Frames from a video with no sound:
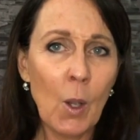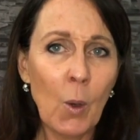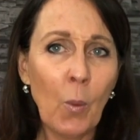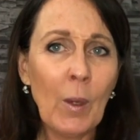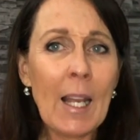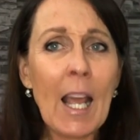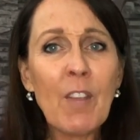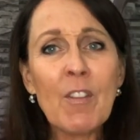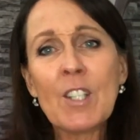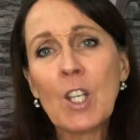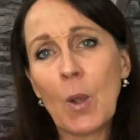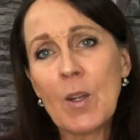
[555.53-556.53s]
When life
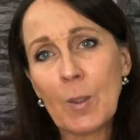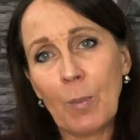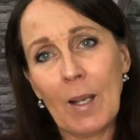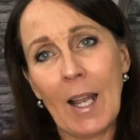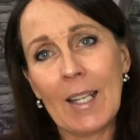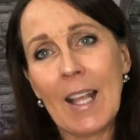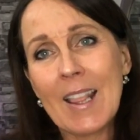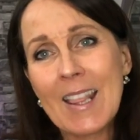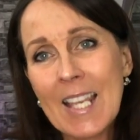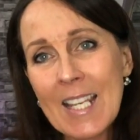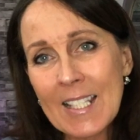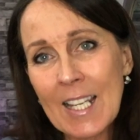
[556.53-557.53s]
isn't going to plan,
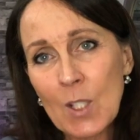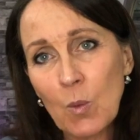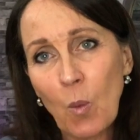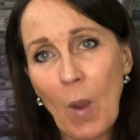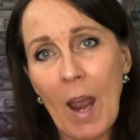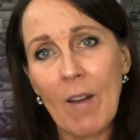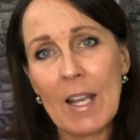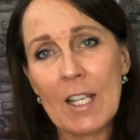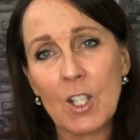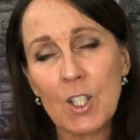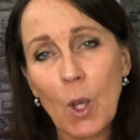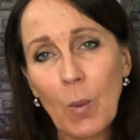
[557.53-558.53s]
this is where it's
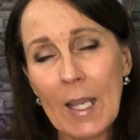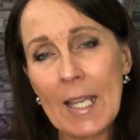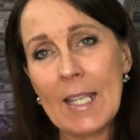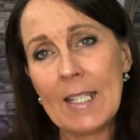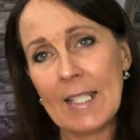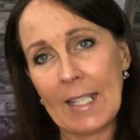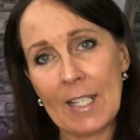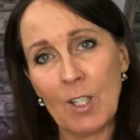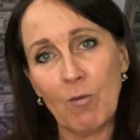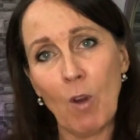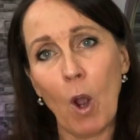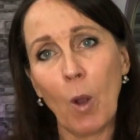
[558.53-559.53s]
so easy to get it
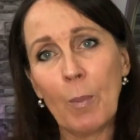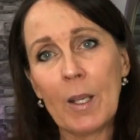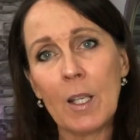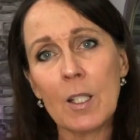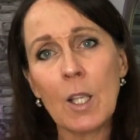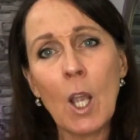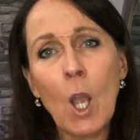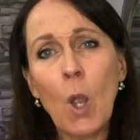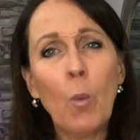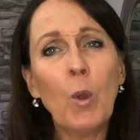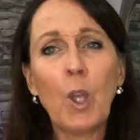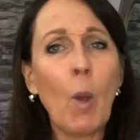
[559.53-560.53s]
wrong, because
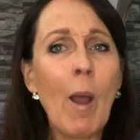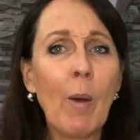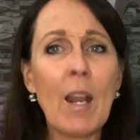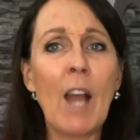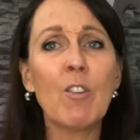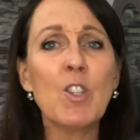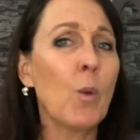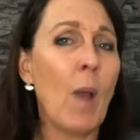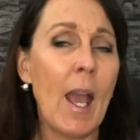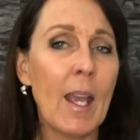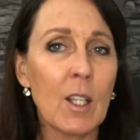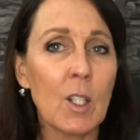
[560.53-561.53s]
we'll go out and have a new
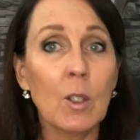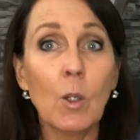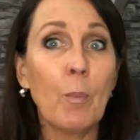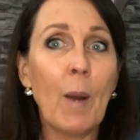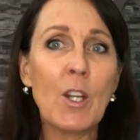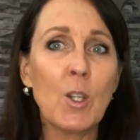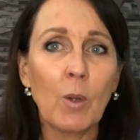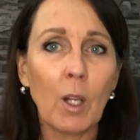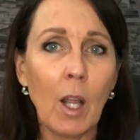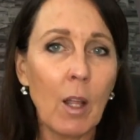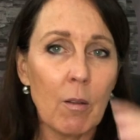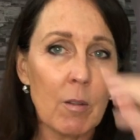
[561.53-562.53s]
haircut or buy new
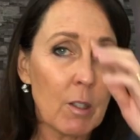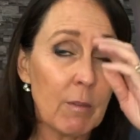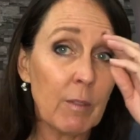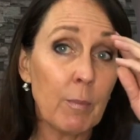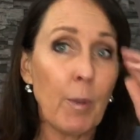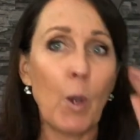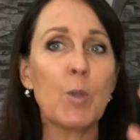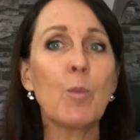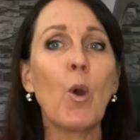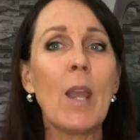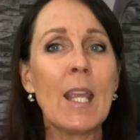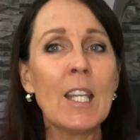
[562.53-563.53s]
clothes or even post
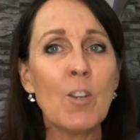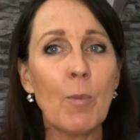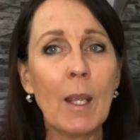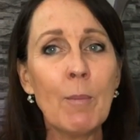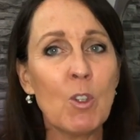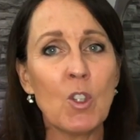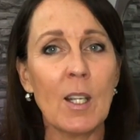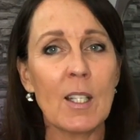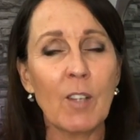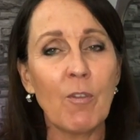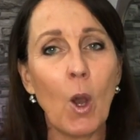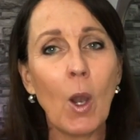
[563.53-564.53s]
more in images
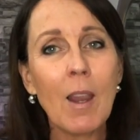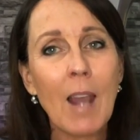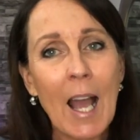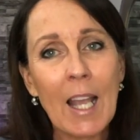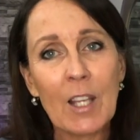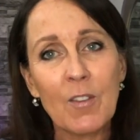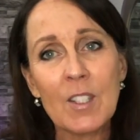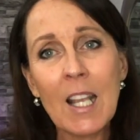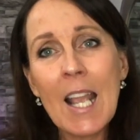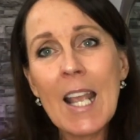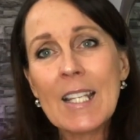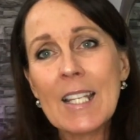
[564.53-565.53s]
of our lives
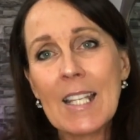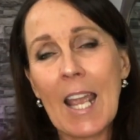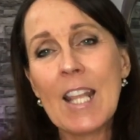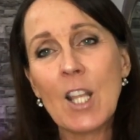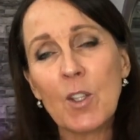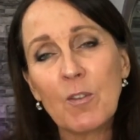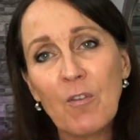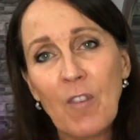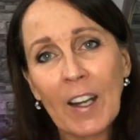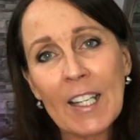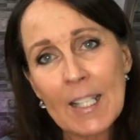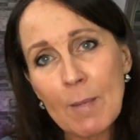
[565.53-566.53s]
to gain those
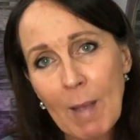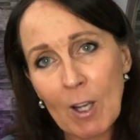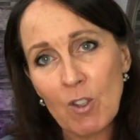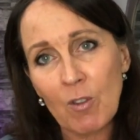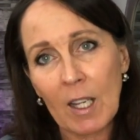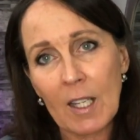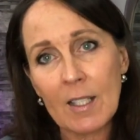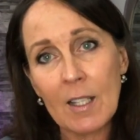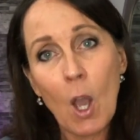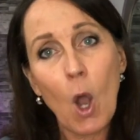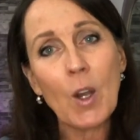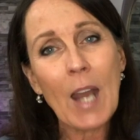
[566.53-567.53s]
vanity metrics
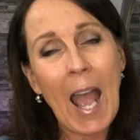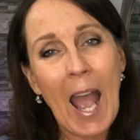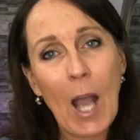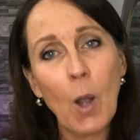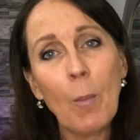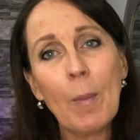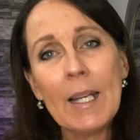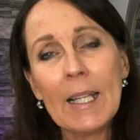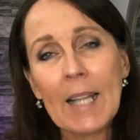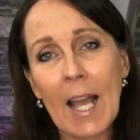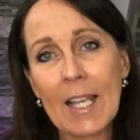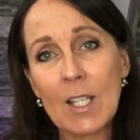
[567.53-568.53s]
on how many
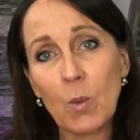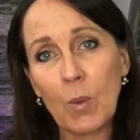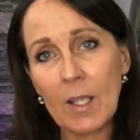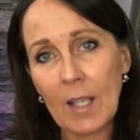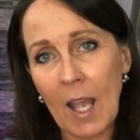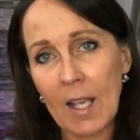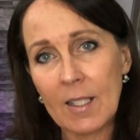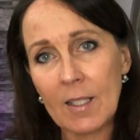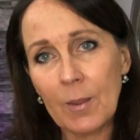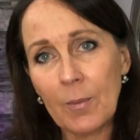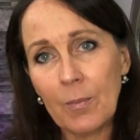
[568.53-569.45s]
likes we get.